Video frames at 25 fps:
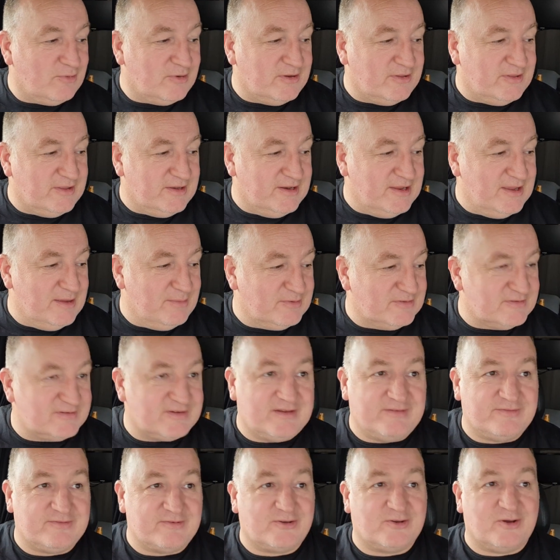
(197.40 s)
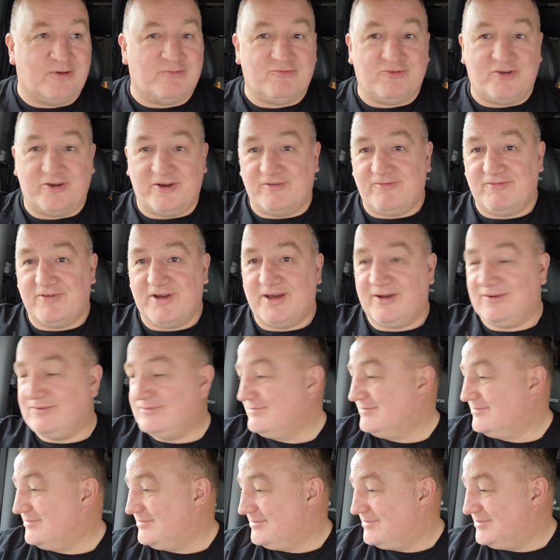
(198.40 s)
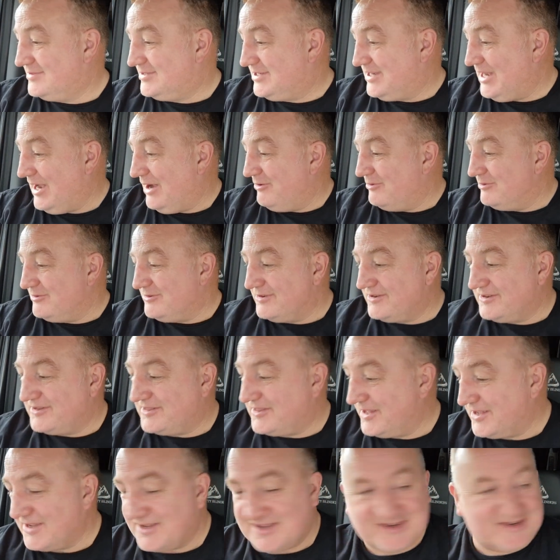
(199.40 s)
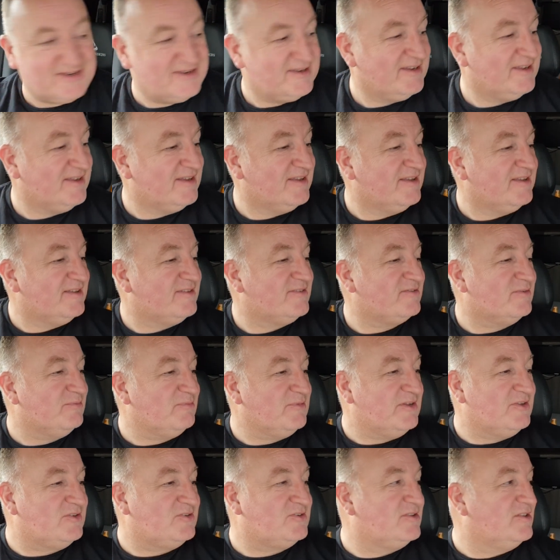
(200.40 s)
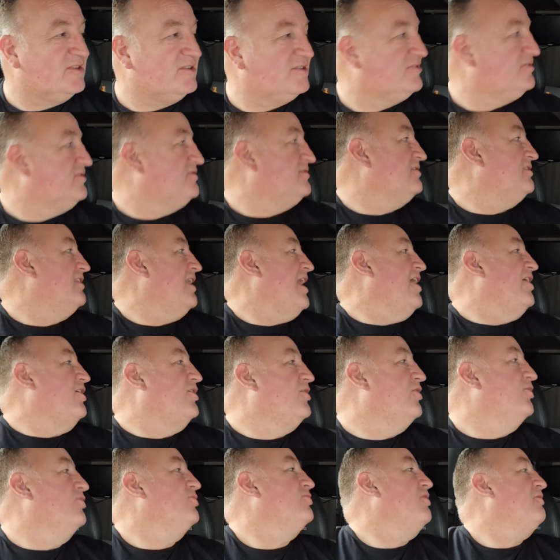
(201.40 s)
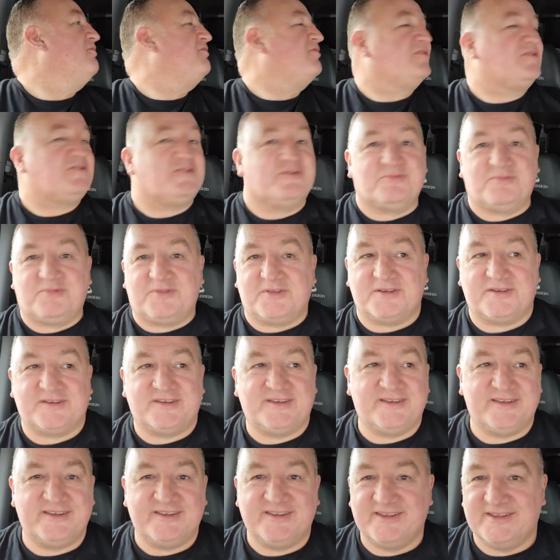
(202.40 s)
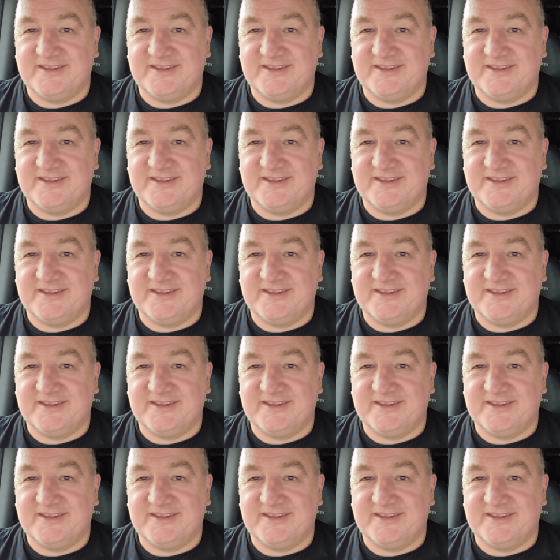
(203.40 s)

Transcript: One of the neighbours even come running around shouting, thinking somebody let a gun off or something.